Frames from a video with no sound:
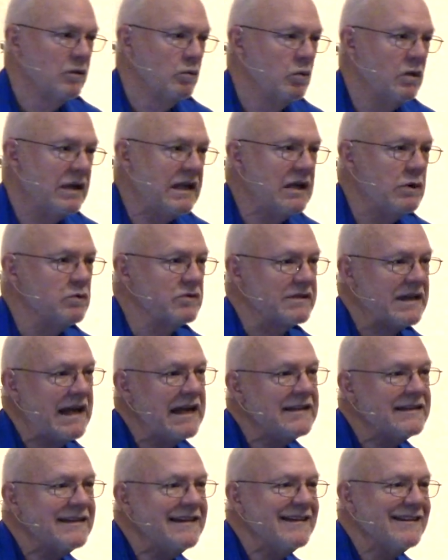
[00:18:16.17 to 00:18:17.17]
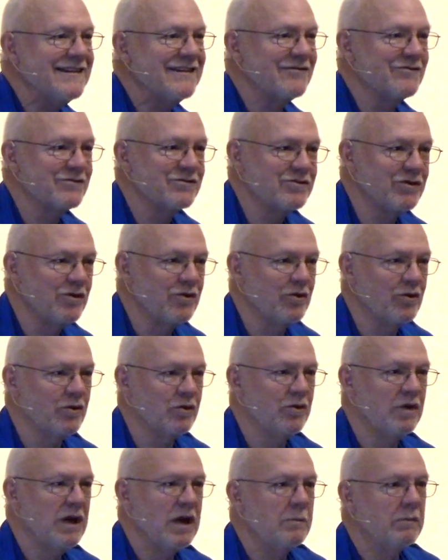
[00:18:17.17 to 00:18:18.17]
when he was 18 years old,